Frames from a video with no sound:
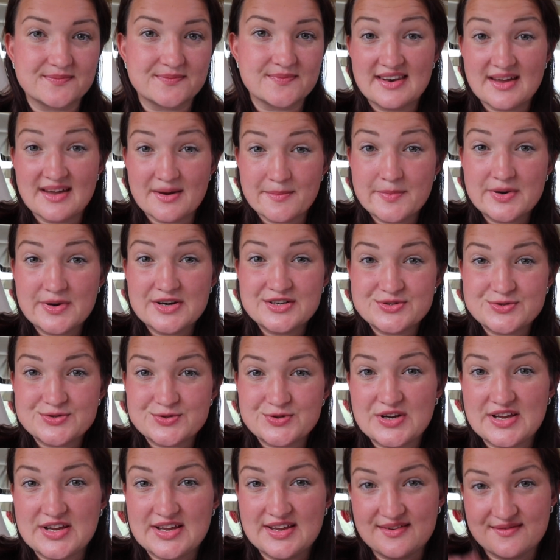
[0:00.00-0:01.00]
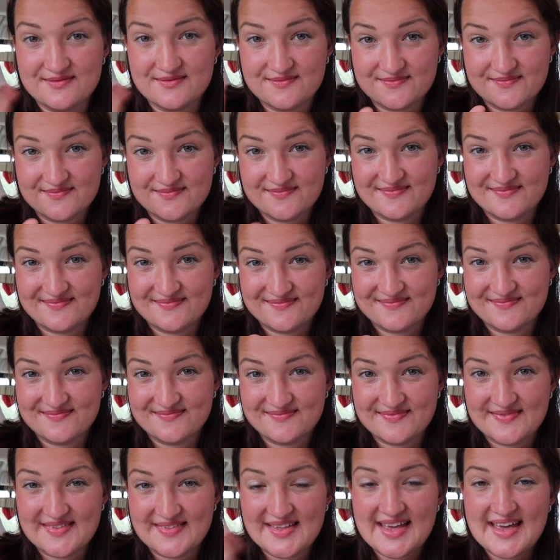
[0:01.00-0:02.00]
Number 3
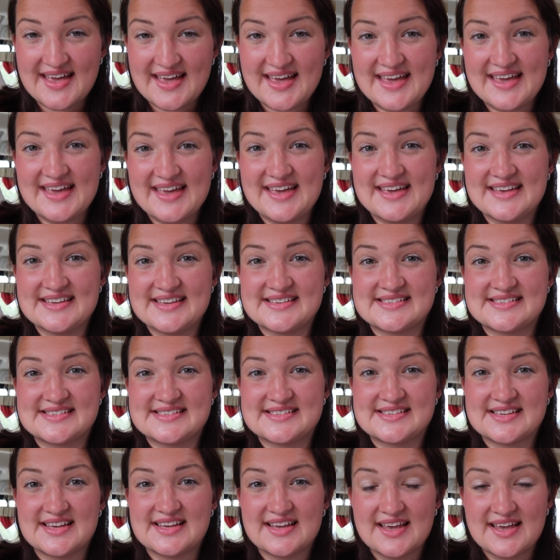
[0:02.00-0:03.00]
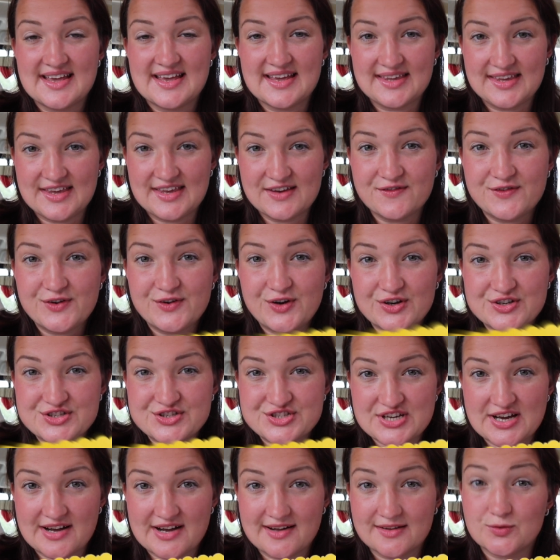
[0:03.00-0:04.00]
is give your
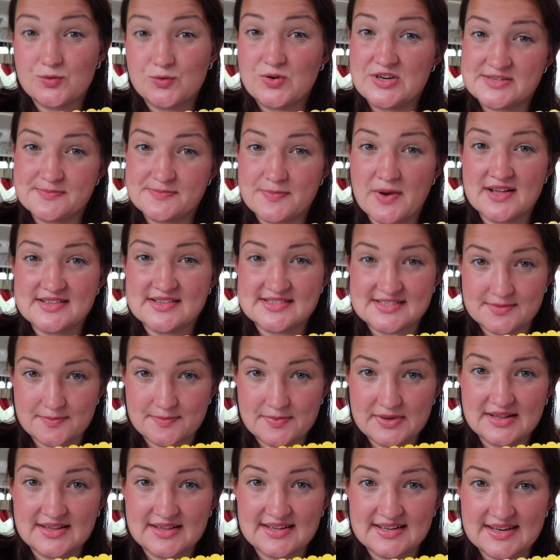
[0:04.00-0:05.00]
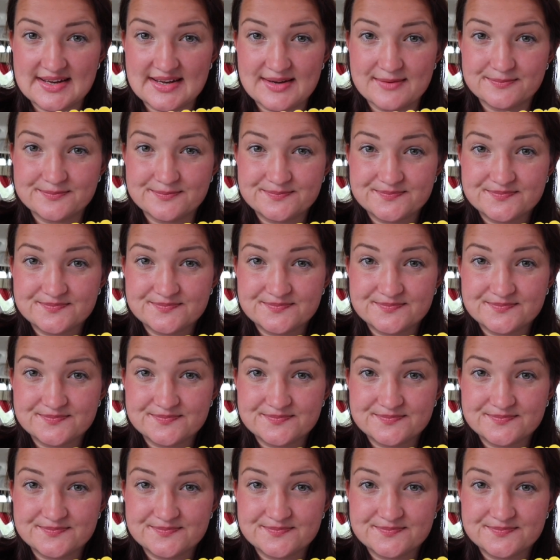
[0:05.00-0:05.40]
child responsibility.